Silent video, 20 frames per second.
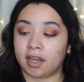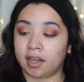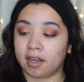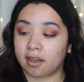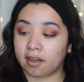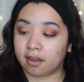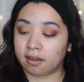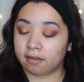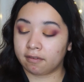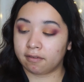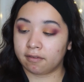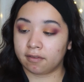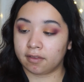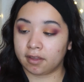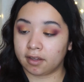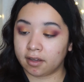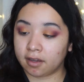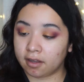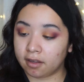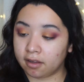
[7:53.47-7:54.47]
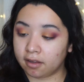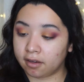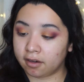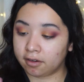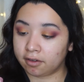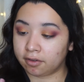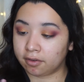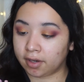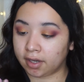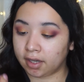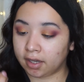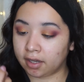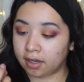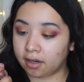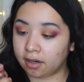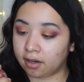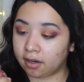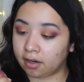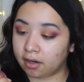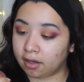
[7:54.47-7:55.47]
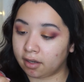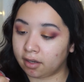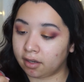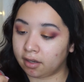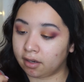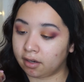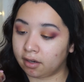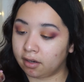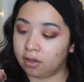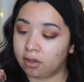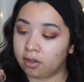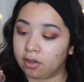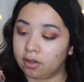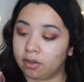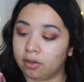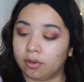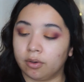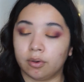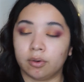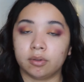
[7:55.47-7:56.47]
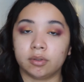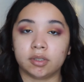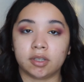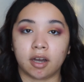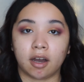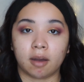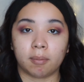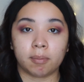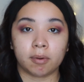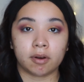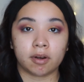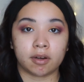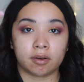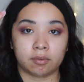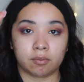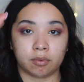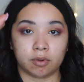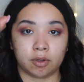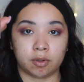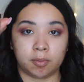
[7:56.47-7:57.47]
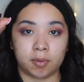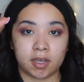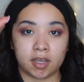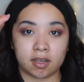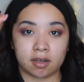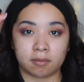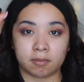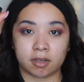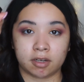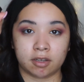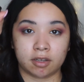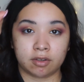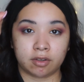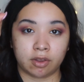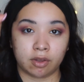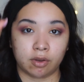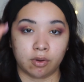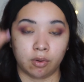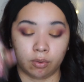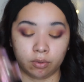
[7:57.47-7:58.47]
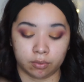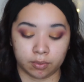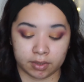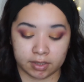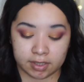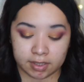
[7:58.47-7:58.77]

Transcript: have the colors right here in gold, copper, and ruby, and I'm going to use the gold one